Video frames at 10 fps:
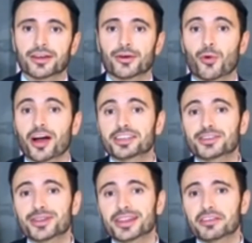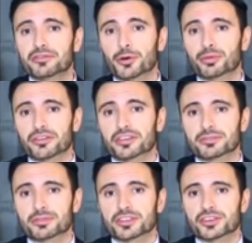Why did you leave your previous
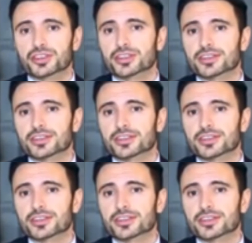position?